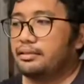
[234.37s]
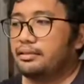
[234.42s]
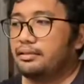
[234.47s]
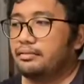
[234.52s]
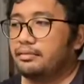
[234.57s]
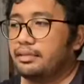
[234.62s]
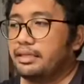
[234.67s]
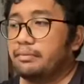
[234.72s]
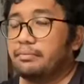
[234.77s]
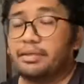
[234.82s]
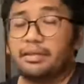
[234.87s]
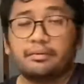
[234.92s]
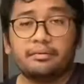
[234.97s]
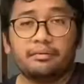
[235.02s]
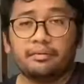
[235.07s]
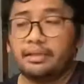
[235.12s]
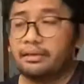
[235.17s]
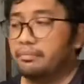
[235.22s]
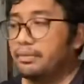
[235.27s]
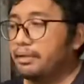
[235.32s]
that
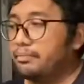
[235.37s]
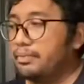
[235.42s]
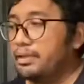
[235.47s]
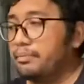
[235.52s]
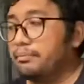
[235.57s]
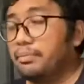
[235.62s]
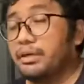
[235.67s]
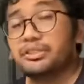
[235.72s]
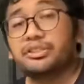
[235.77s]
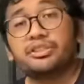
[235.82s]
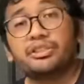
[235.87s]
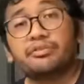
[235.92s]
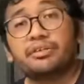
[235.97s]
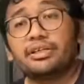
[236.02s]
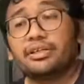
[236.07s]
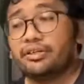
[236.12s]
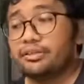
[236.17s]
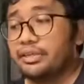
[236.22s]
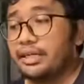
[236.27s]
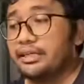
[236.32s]
might be puncturing your
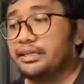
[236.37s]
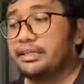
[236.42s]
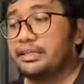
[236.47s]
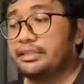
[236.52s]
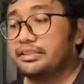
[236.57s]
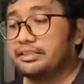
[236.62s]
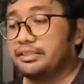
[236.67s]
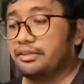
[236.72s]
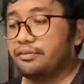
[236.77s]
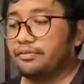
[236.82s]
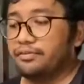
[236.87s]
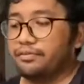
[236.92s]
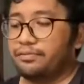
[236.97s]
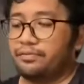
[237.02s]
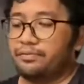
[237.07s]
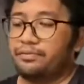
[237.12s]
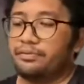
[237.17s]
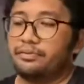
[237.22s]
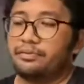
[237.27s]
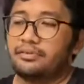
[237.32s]
tire itself.
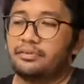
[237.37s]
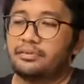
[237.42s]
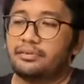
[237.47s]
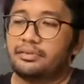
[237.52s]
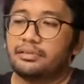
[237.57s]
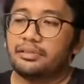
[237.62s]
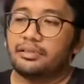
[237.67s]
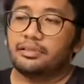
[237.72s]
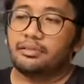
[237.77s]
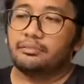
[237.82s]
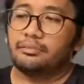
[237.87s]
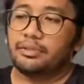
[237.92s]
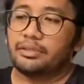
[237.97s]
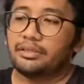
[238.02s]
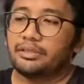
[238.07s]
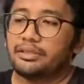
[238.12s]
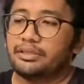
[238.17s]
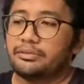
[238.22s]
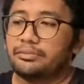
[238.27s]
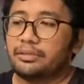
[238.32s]

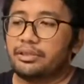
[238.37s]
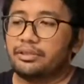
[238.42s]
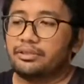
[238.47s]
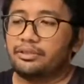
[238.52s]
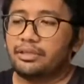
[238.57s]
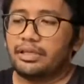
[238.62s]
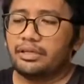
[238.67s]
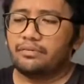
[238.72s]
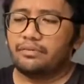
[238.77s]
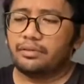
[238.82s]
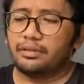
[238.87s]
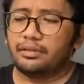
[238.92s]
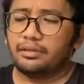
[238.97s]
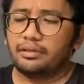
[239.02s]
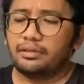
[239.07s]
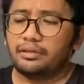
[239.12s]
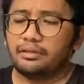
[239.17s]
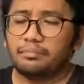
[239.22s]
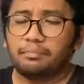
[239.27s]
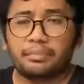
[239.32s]
Because when you have
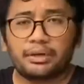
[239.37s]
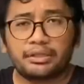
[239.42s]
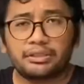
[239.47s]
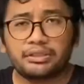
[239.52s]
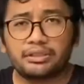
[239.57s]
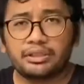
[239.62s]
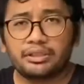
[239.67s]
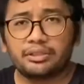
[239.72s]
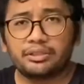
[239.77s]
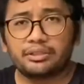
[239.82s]
a puncture, you